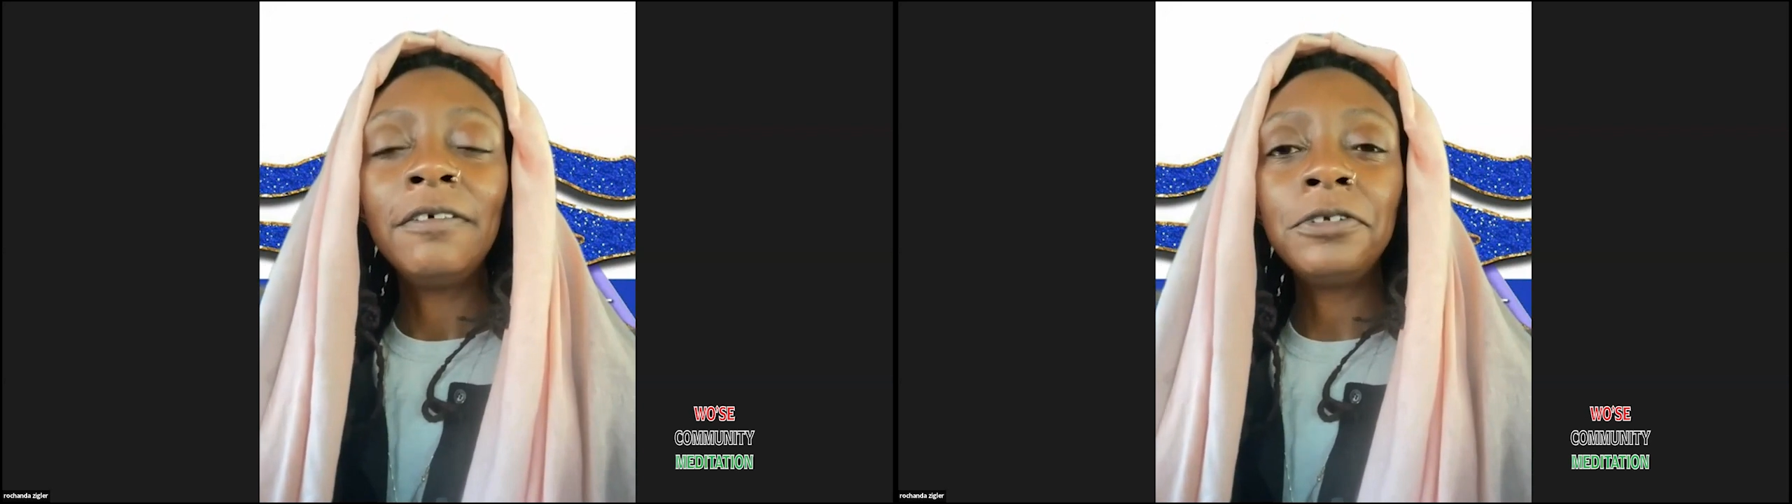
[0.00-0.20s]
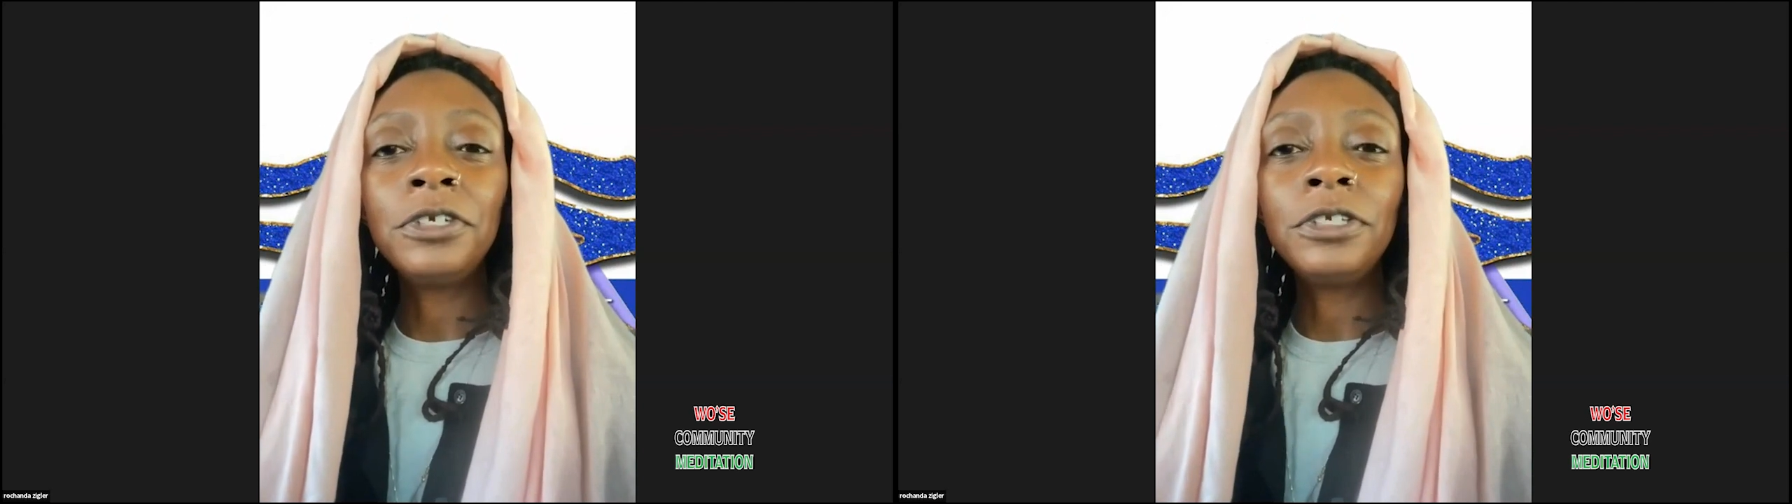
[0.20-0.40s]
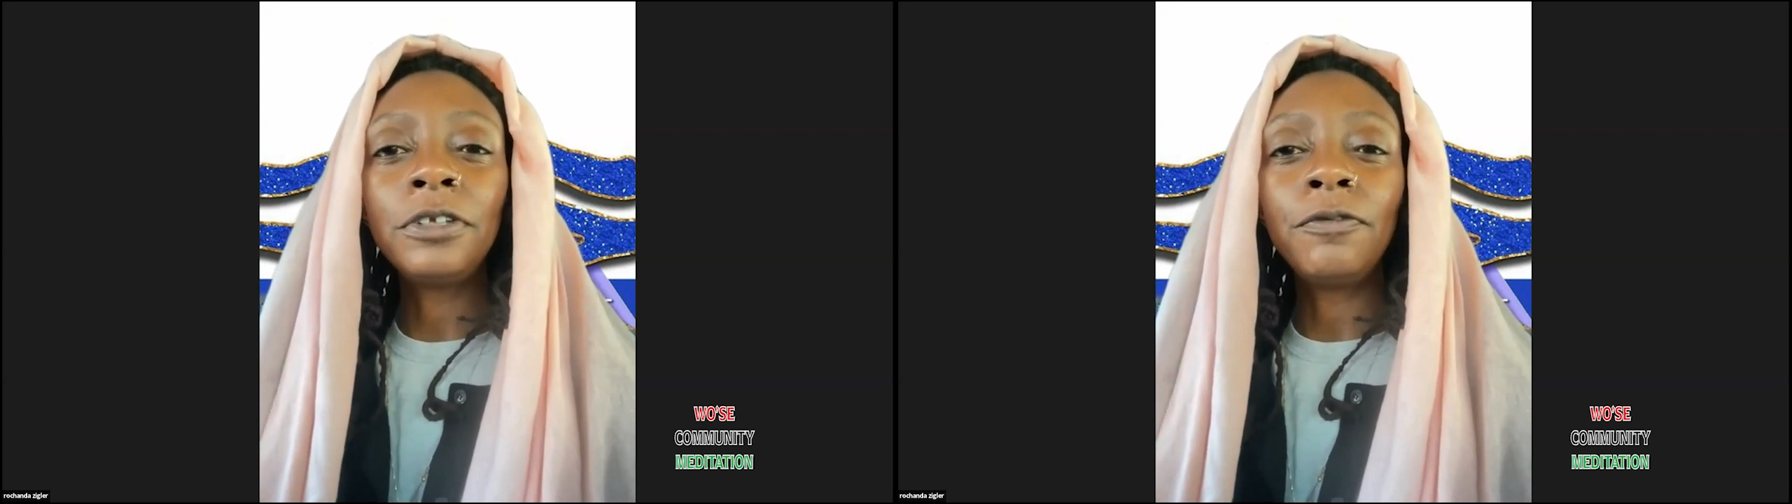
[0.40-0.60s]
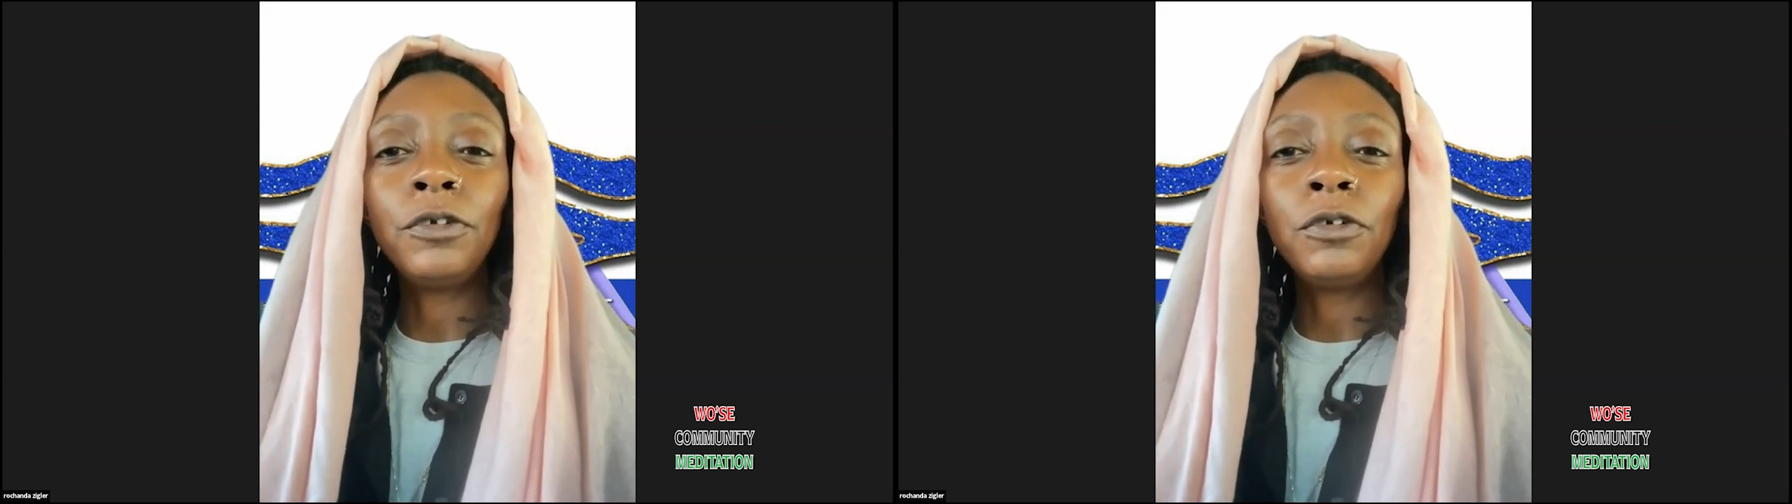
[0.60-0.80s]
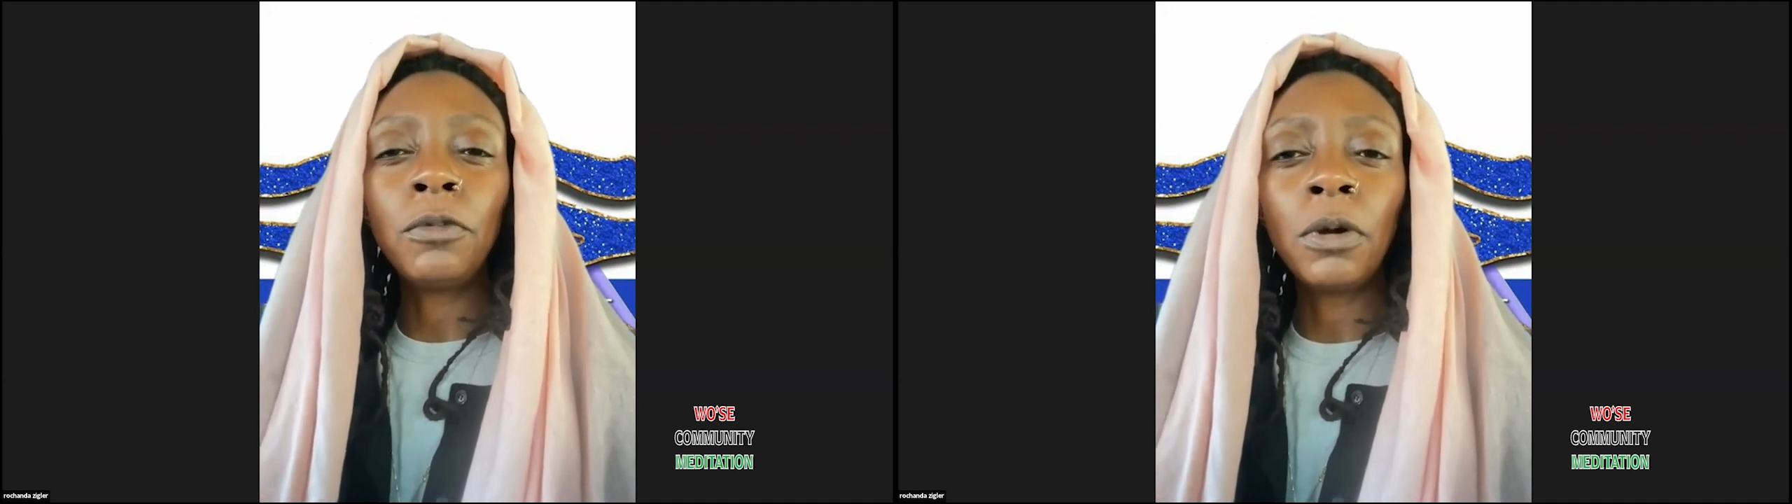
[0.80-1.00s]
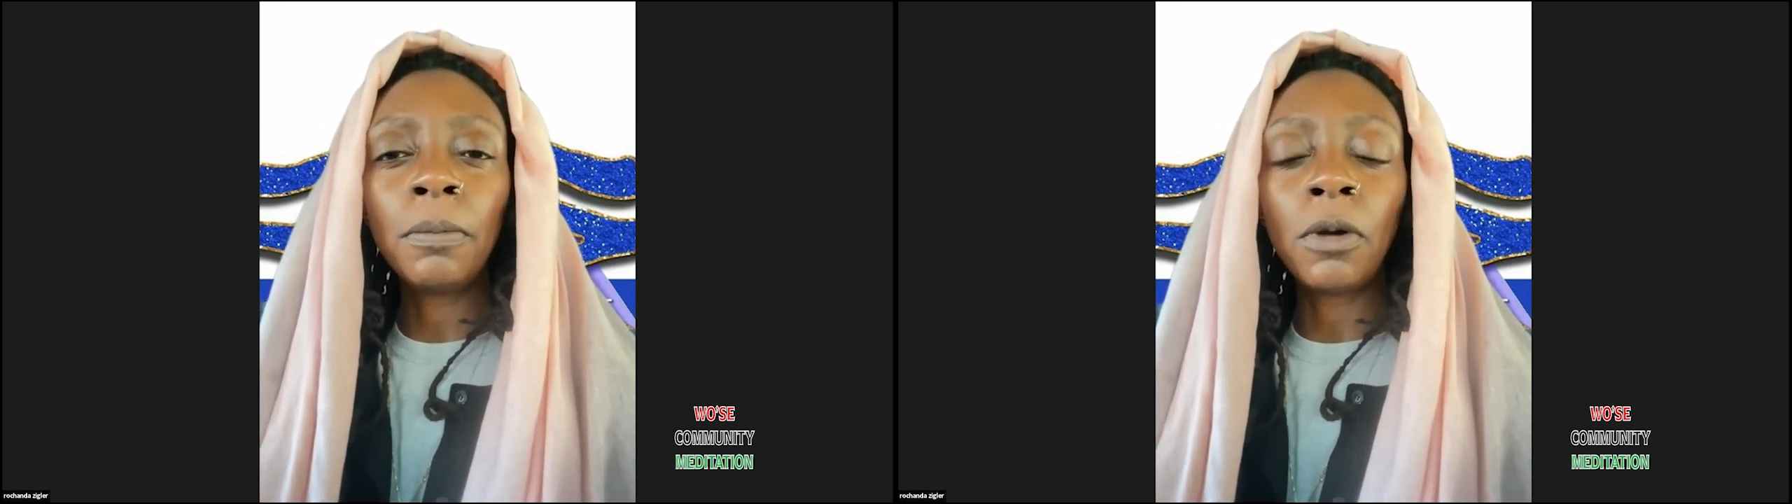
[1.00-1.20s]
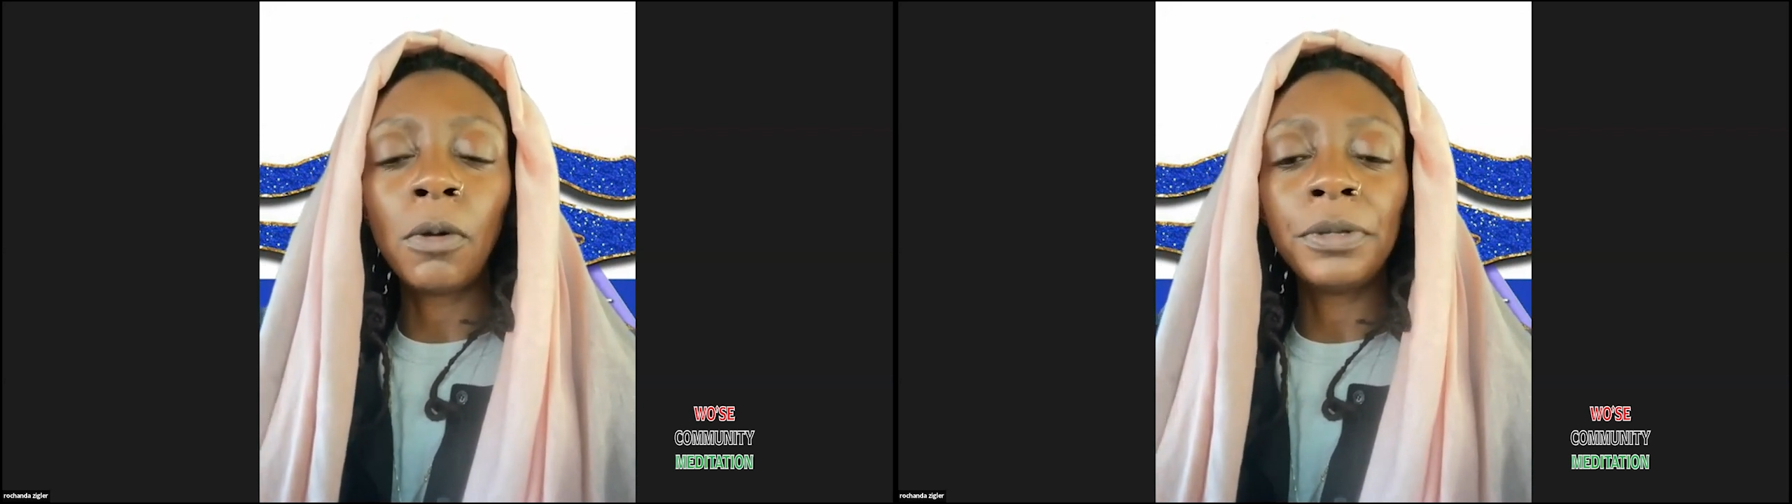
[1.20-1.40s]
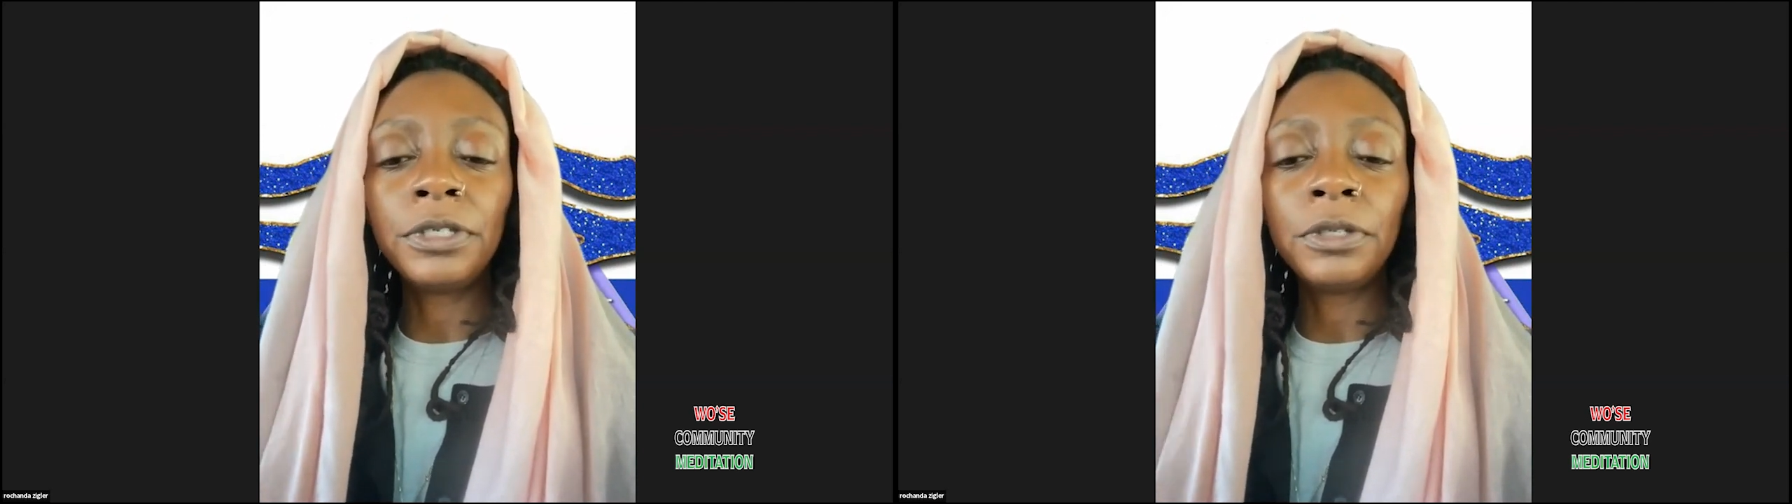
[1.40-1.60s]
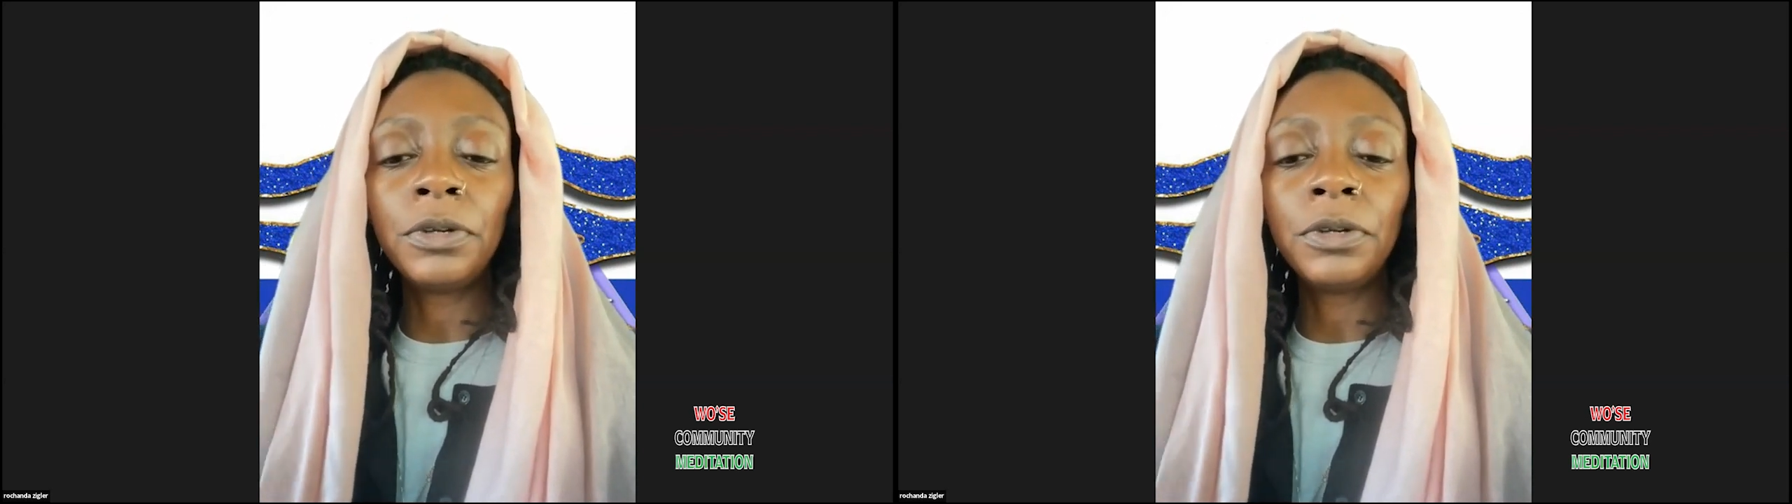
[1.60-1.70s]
for just a few more moments,